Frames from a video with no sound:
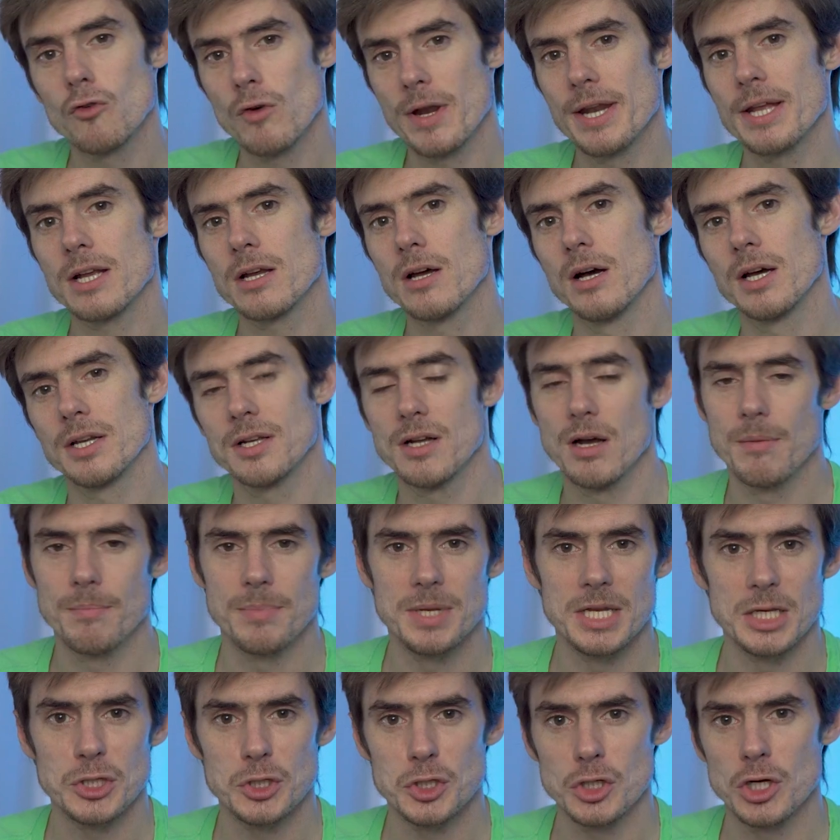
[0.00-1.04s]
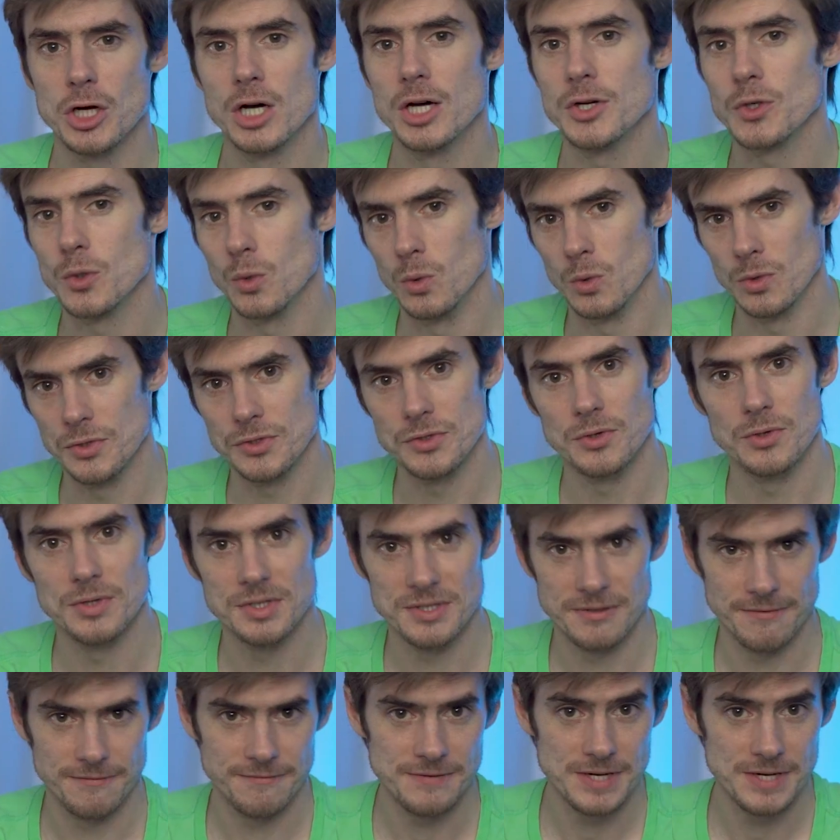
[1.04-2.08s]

Credit card companies charge all sorts of